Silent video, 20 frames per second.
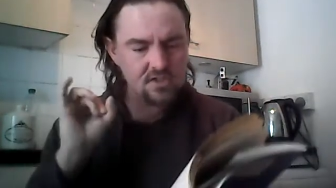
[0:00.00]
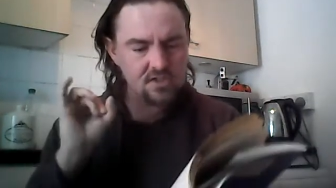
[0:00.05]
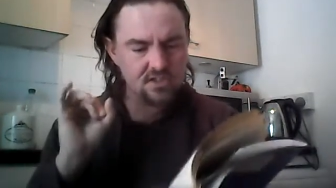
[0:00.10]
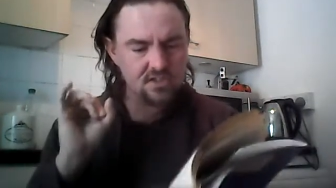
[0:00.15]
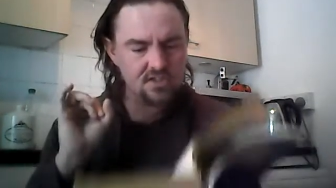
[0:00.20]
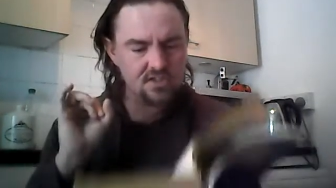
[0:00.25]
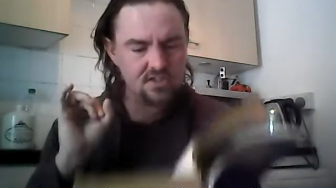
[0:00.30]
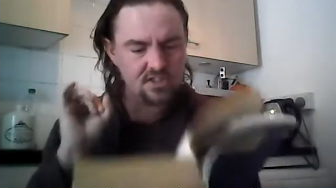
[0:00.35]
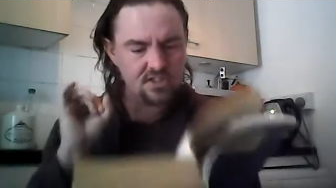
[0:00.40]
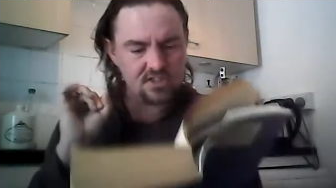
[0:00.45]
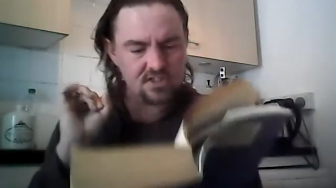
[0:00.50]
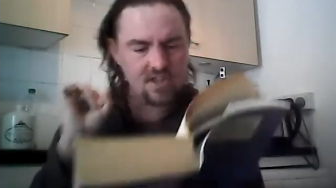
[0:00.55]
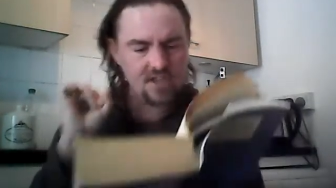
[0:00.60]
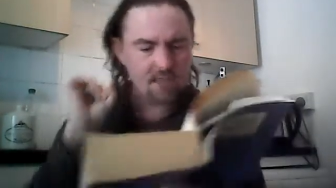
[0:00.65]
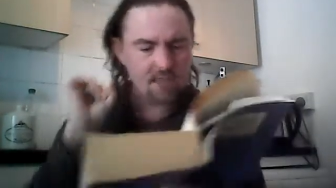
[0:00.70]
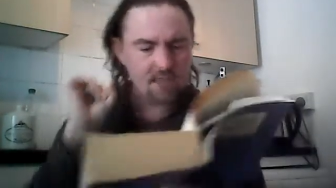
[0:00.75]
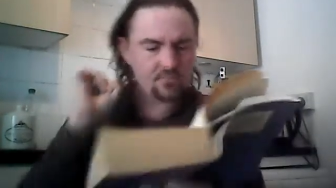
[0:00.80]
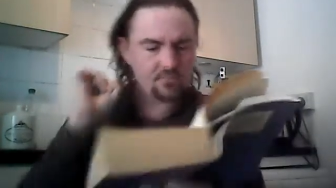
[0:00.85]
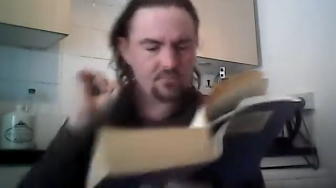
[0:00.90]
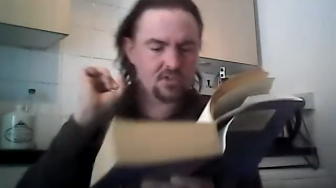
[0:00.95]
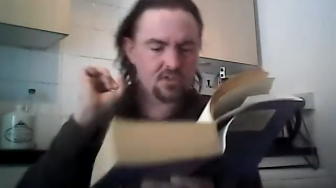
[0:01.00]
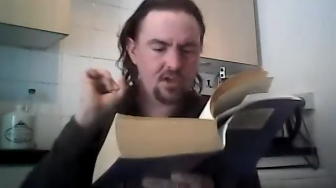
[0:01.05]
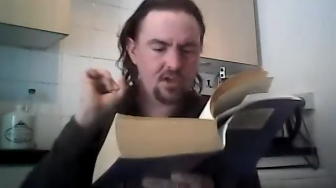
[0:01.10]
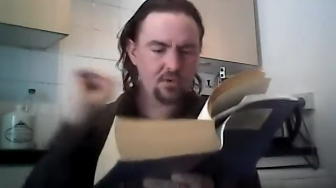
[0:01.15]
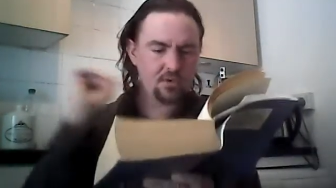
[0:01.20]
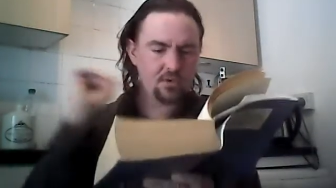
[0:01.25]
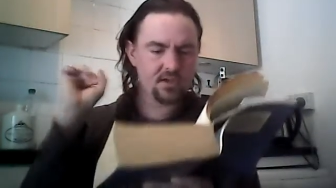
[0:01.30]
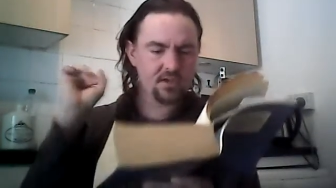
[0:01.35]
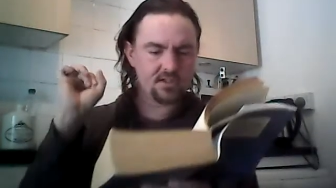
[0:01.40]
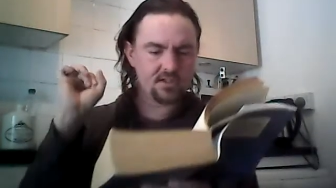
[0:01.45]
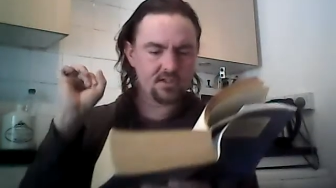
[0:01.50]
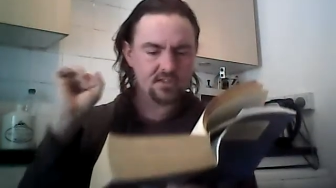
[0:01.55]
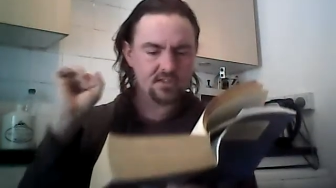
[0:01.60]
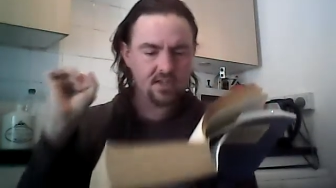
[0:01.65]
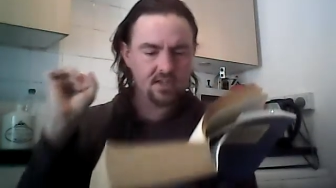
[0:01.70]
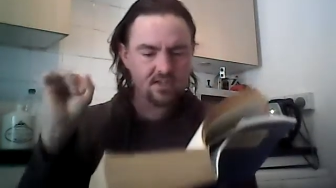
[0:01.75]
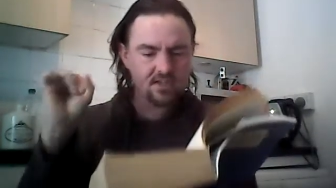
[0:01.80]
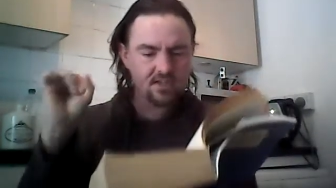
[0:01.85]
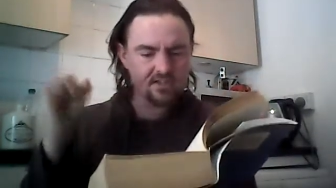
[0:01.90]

Trinity shams lowliness,